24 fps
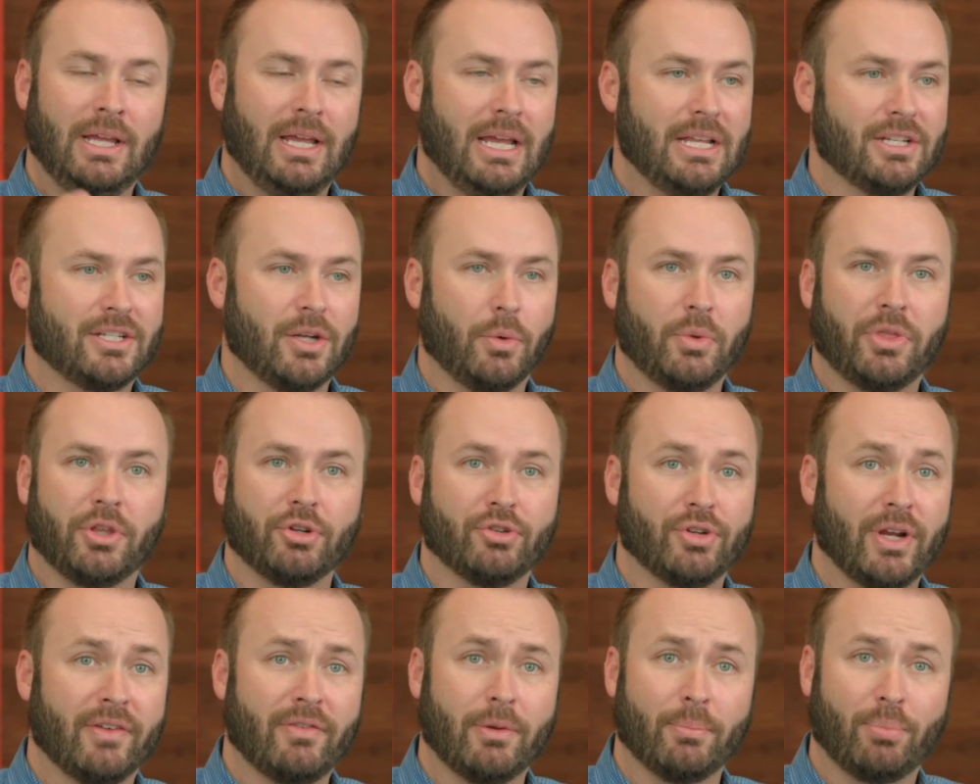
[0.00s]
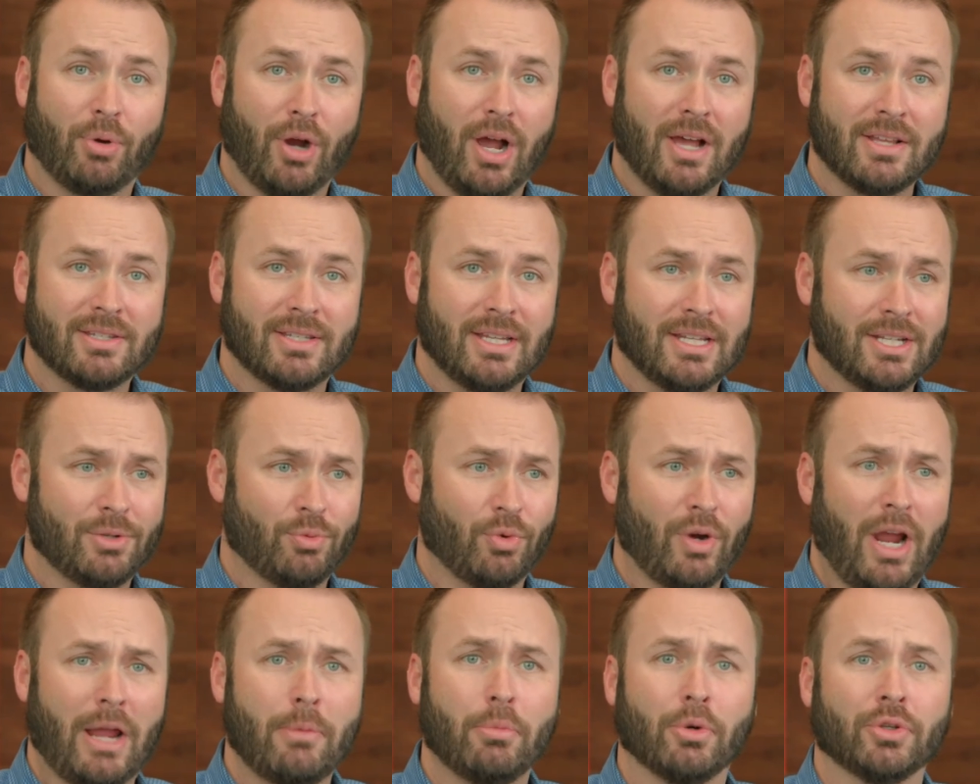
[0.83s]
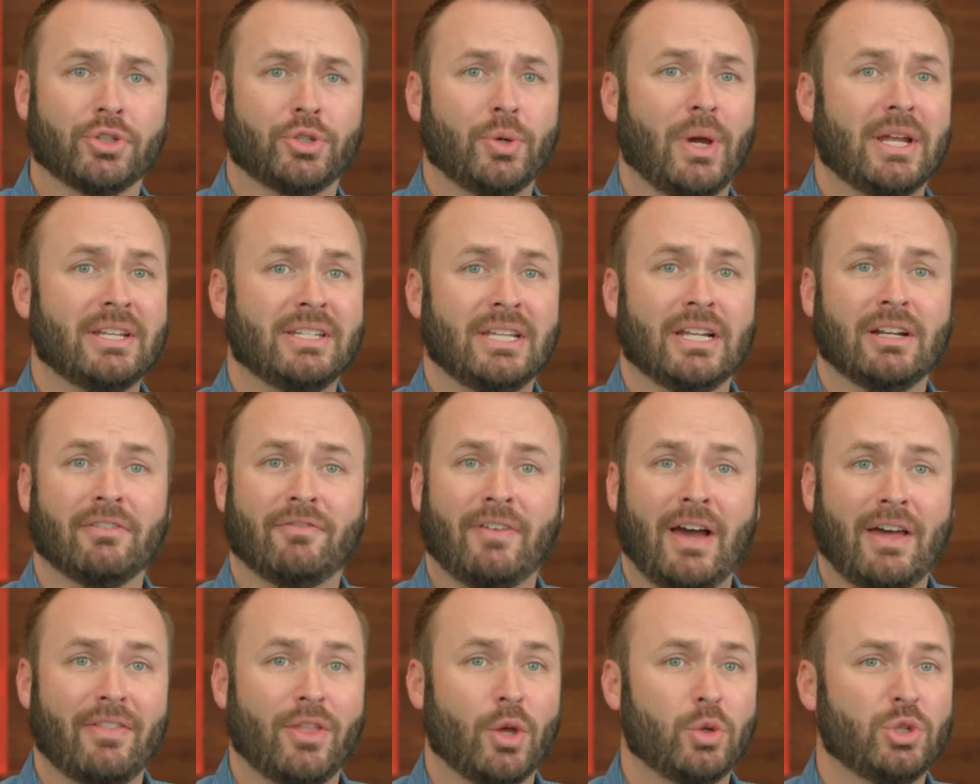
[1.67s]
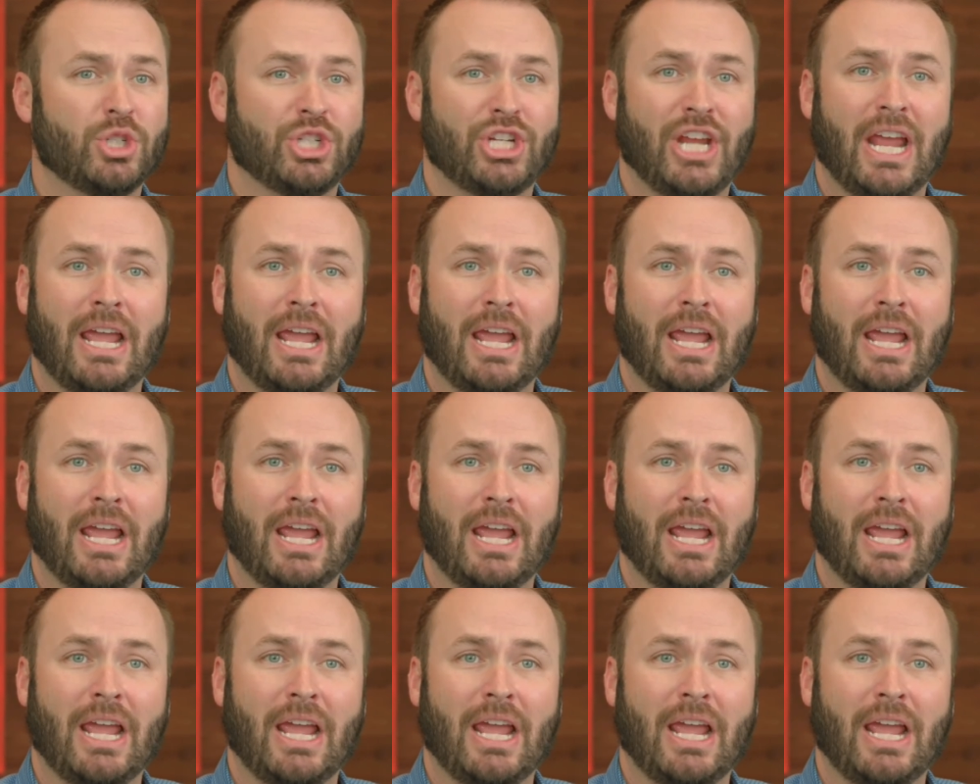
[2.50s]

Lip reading: And so with the driven process, we're able to identify those